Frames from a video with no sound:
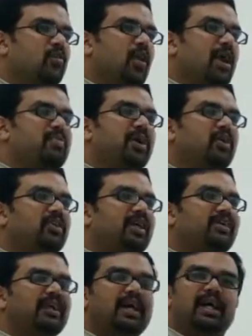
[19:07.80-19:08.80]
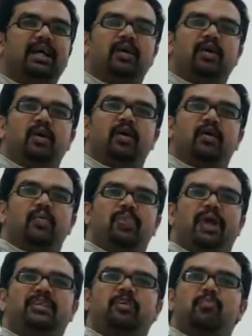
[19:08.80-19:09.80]
Why? Because
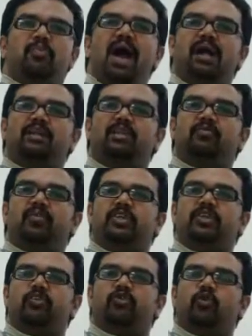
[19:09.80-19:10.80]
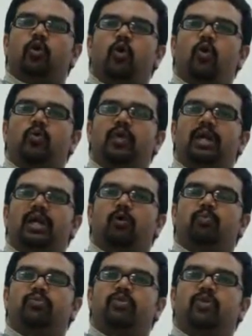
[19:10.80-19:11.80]
that's a pattern which is so very
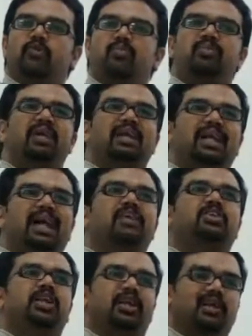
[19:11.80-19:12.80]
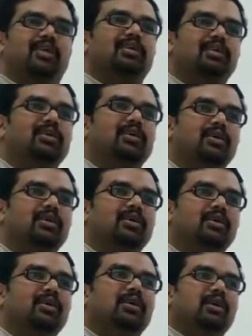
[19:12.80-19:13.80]
observable in nature.
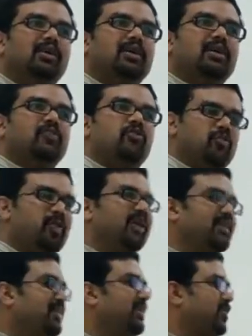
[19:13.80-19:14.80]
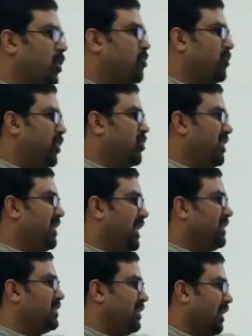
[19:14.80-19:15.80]
Fibonacci series is observable in
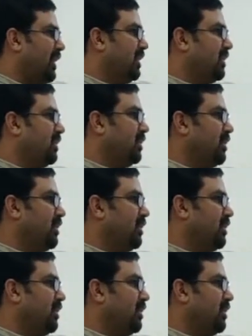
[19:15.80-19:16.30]
nature, right?